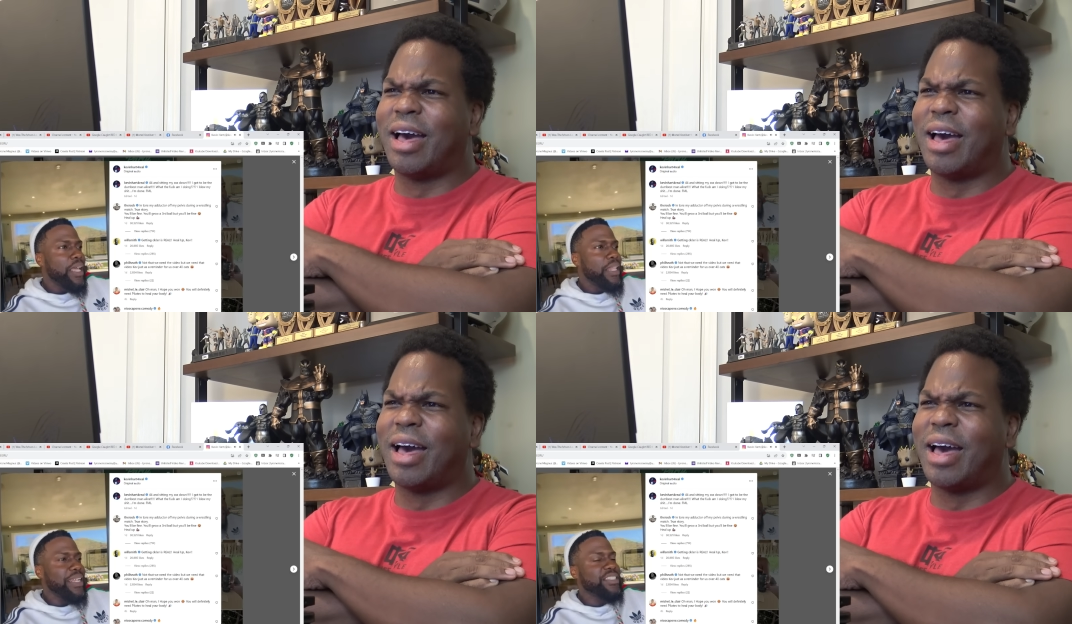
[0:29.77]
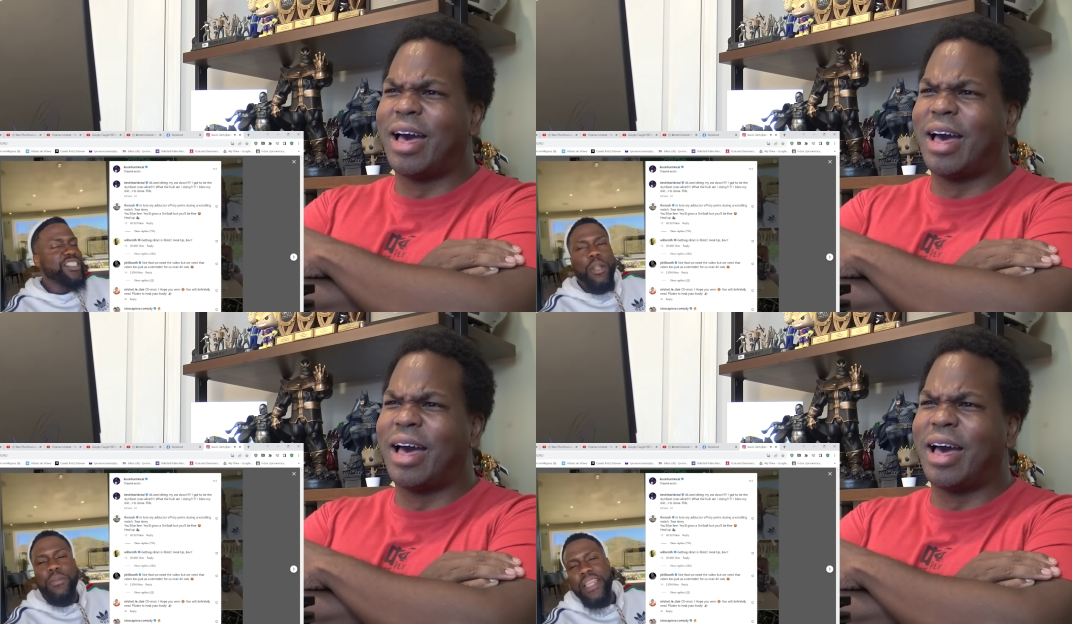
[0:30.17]
Speaker 1: Ladies and
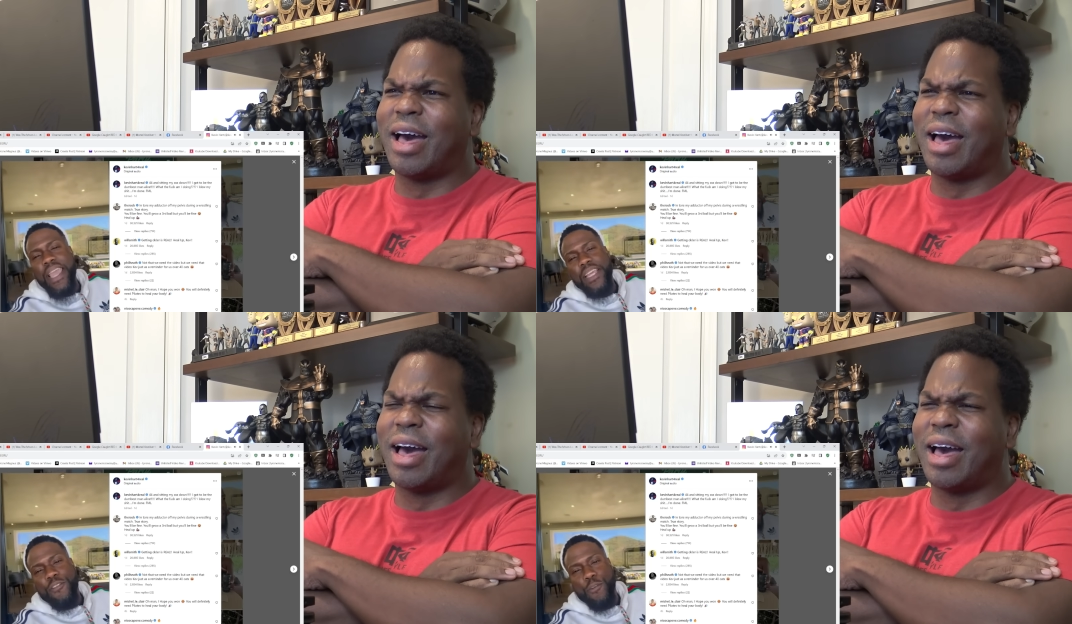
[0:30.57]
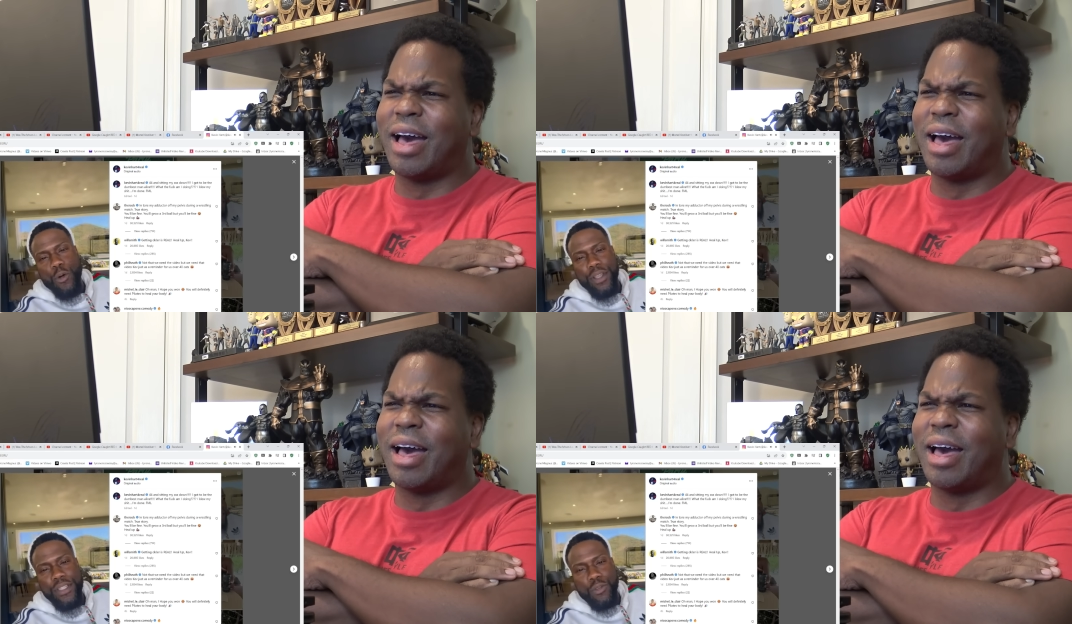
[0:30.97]
gentlemen, the age
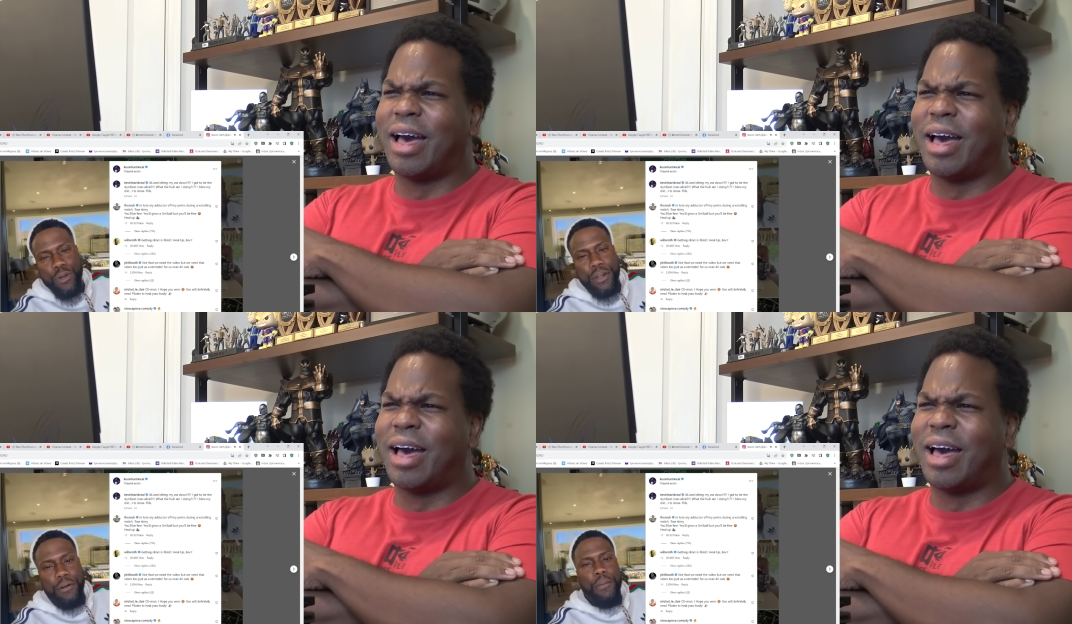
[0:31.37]
40 is real.